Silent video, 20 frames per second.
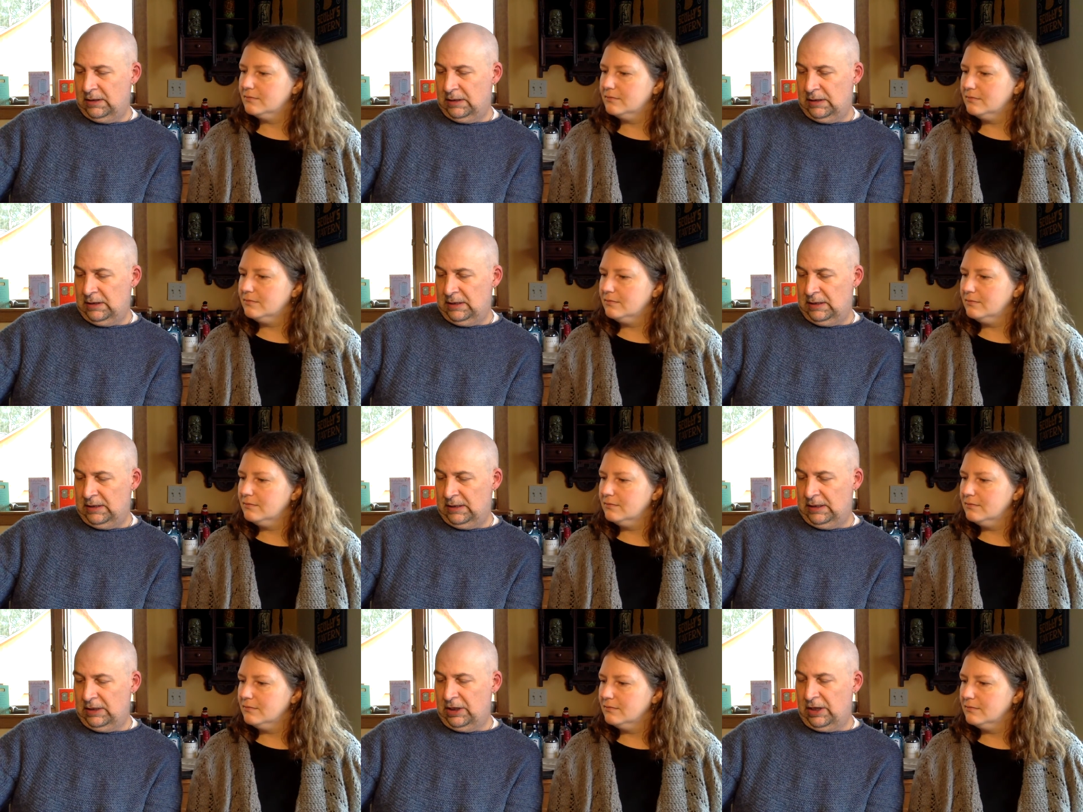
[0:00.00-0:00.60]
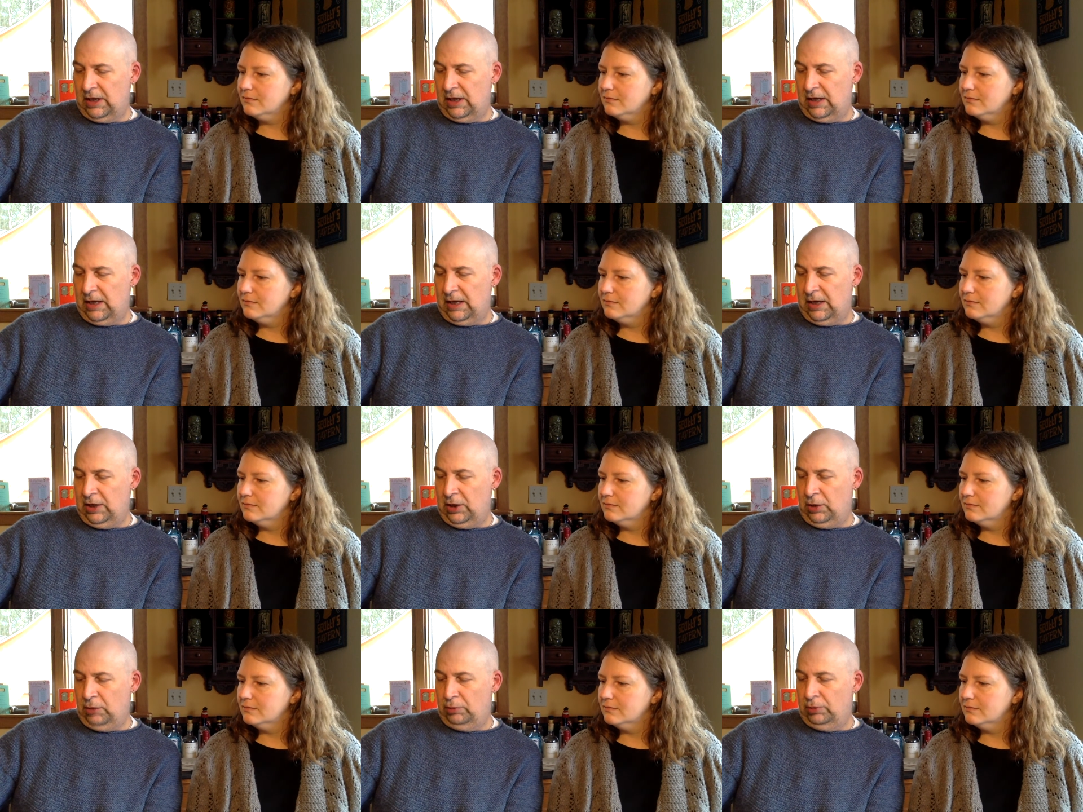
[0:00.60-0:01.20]
Speaker 1: And
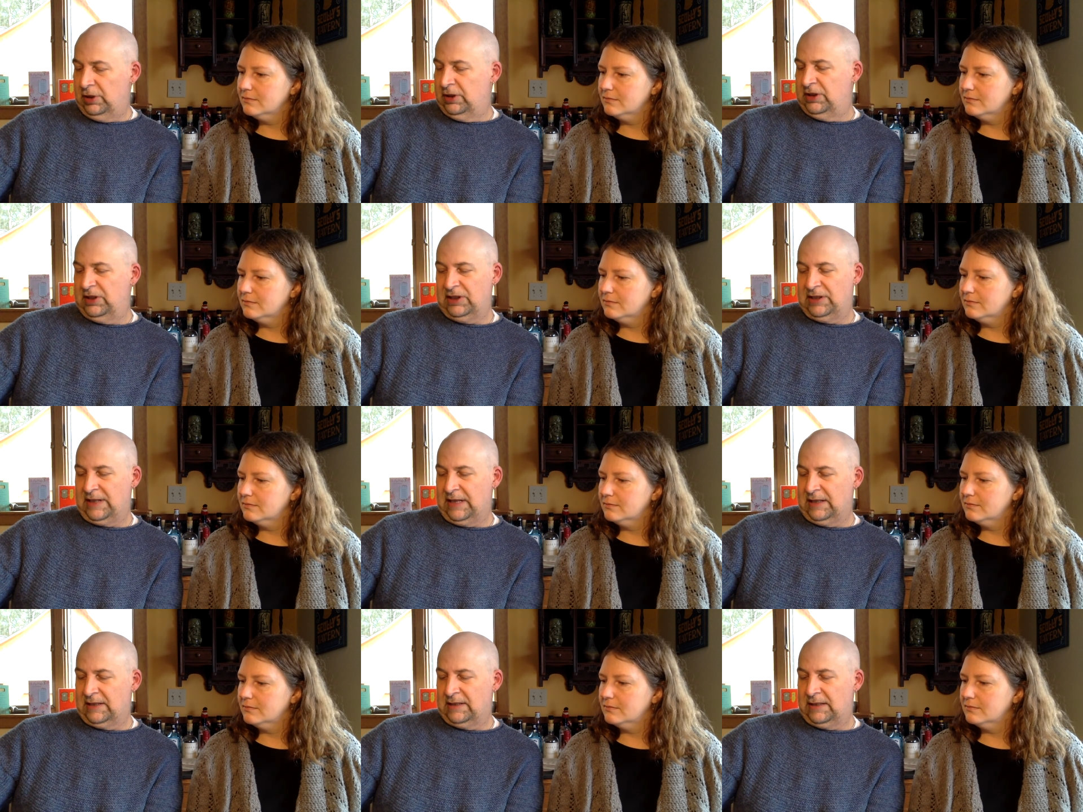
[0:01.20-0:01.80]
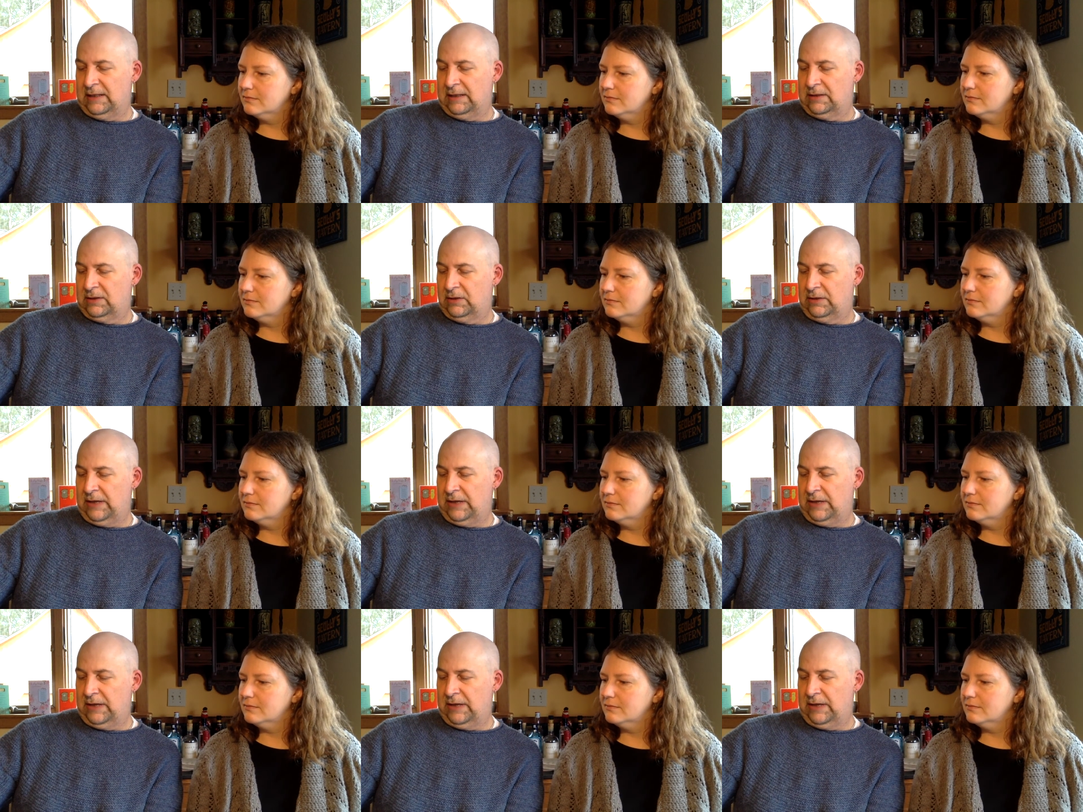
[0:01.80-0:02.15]
ale, and just that's it. So